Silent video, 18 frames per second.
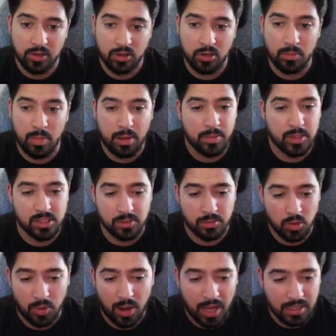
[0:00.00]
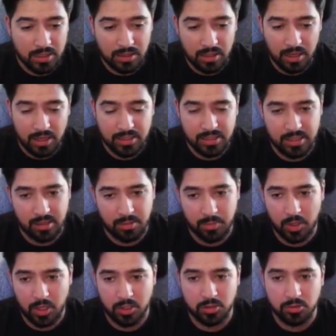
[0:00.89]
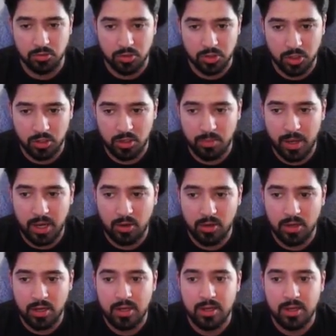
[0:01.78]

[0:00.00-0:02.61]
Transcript: maybe some new headlines that I'm not too sure about.